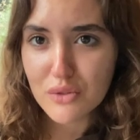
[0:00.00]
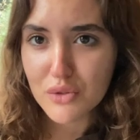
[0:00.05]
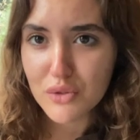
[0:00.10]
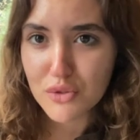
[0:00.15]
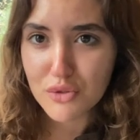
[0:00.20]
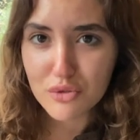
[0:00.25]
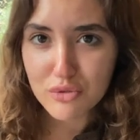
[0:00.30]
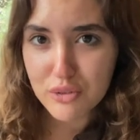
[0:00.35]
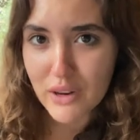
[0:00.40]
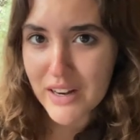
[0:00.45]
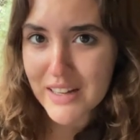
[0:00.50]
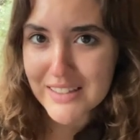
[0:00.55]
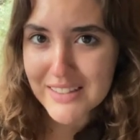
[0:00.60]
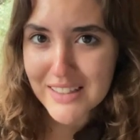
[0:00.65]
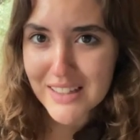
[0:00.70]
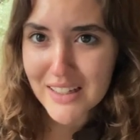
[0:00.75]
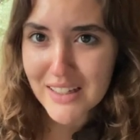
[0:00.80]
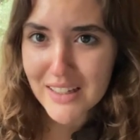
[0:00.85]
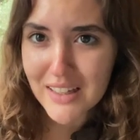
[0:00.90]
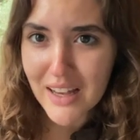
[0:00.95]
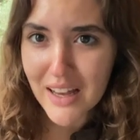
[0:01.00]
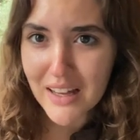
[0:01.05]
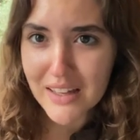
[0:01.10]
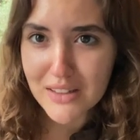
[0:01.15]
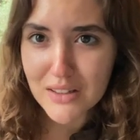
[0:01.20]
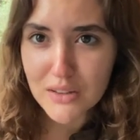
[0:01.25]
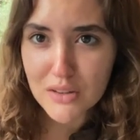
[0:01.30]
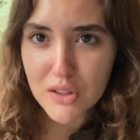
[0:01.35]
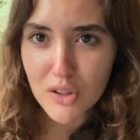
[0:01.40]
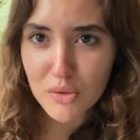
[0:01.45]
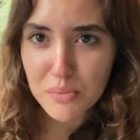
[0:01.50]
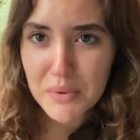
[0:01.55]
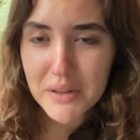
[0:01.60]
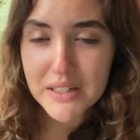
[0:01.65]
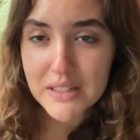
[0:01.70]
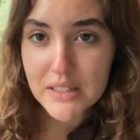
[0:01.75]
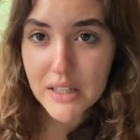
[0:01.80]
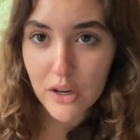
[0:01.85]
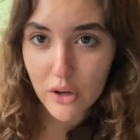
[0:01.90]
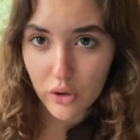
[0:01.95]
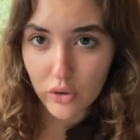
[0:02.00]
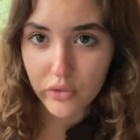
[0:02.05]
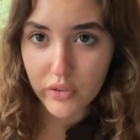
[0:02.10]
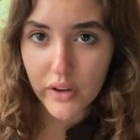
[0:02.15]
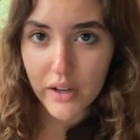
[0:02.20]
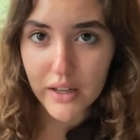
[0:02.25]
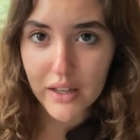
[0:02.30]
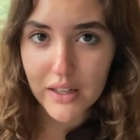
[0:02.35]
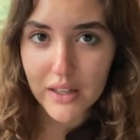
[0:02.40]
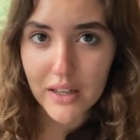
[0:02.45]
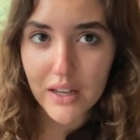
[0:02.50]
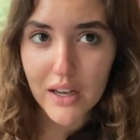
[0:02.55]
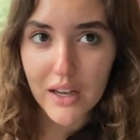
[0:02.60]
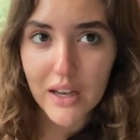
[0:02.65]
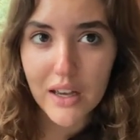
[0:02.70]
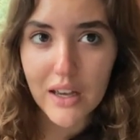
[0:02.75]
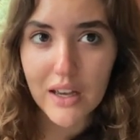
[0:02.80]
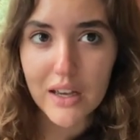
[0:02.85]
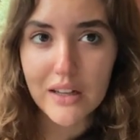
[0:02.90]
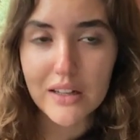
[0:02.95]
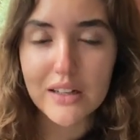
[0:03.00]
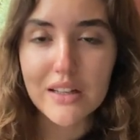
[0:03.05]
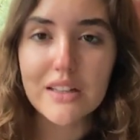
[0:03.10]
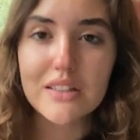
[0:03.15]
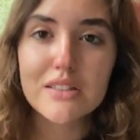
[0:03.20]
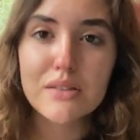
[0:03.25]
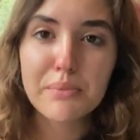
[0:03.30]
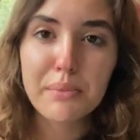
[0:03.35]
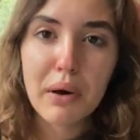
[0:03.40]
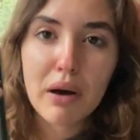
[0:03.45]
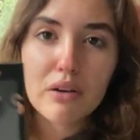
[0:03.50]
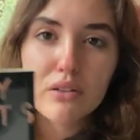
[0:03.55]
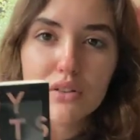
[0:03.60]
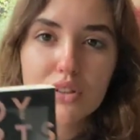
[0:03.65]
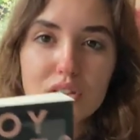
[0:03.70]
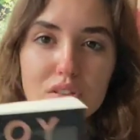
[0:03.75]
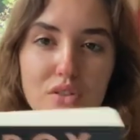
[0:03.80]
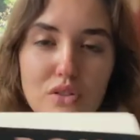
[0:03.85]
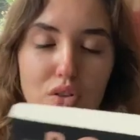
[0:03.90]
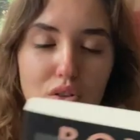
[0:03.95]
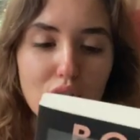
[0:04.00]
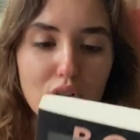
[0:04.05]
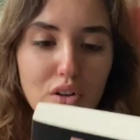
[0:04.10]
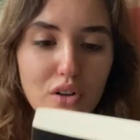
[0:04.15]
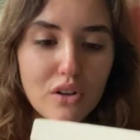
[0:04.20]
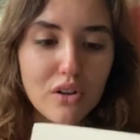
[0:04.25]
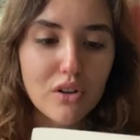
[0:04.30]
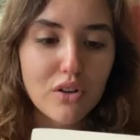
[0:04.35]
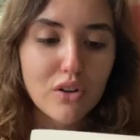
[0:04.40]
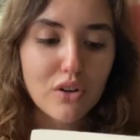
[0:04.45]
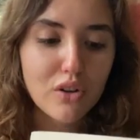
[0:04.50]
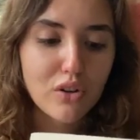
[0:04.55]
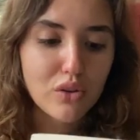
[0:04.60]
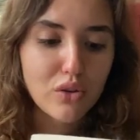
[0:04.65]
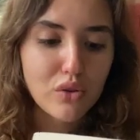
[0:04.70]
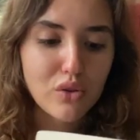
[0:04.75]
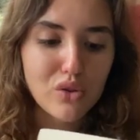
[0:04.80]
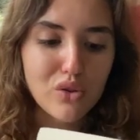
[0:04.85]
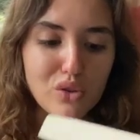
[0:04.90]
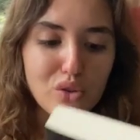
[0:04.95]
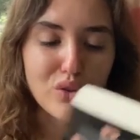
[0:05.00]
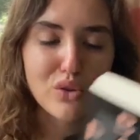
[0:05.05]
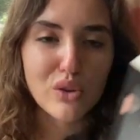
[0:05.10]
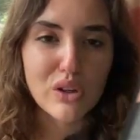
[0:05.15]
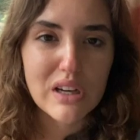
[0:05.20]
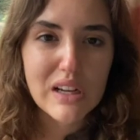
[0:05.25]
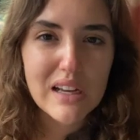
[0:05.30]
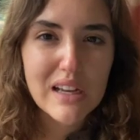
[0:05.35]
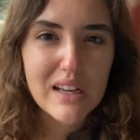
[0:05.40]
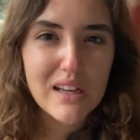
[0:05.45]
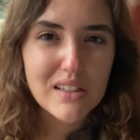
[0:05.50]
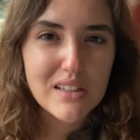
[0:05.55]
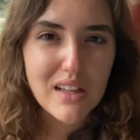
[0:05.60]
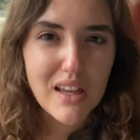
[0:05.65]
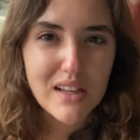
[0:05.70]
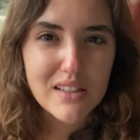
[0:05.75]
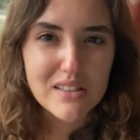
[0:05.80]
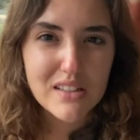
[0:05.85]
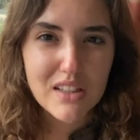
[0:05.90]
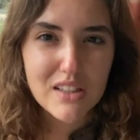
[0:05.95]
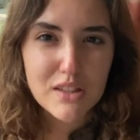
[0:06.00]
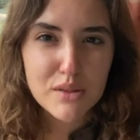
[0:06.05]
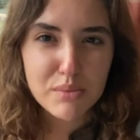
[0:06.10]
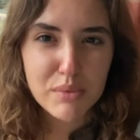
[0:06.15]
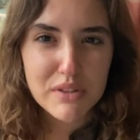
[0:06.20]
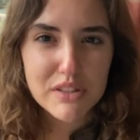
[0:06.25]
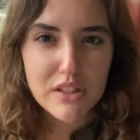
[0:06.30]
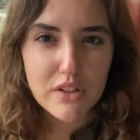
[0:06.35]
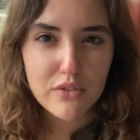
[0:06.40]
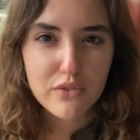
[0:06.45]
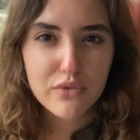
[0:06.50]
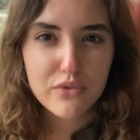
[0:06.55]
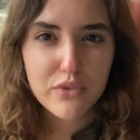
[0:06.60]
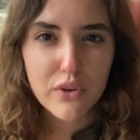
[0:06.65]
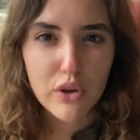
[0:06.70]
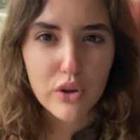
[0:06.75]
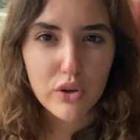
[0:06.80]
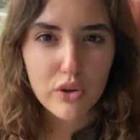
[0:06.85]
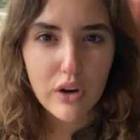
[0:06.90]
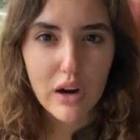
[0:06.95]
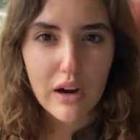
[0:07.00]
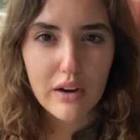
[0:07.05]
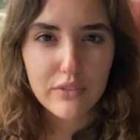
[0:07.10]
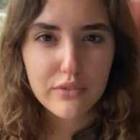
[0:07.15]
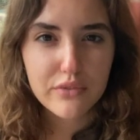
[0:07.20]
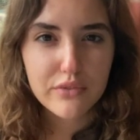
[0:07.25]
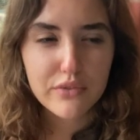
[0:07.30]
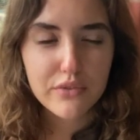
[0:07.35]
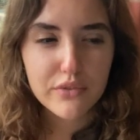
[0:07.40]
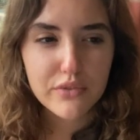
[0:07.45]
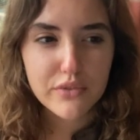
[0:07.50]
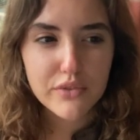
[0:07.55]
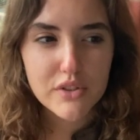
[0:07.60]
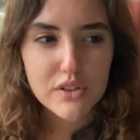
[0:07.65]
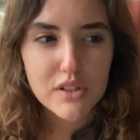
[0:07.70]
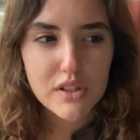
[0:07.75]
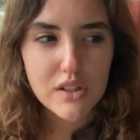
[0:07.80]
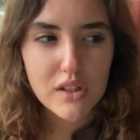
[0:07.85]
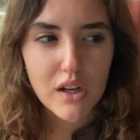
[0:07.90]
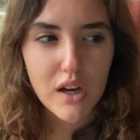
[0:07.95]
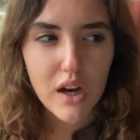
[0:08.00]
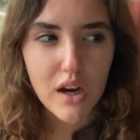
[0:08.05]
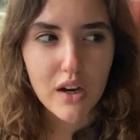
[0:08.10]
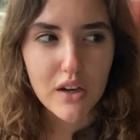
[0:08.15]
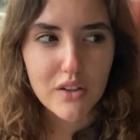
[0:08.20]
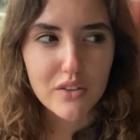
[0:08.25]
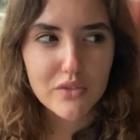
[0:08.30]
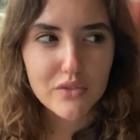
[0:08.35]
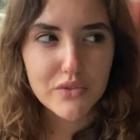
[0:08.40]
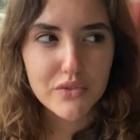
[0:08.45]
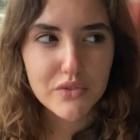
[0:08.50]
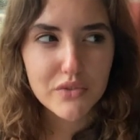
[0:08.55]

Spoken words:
crazy and a little bit terrifying. And it's about this girl who takes explicit photographs of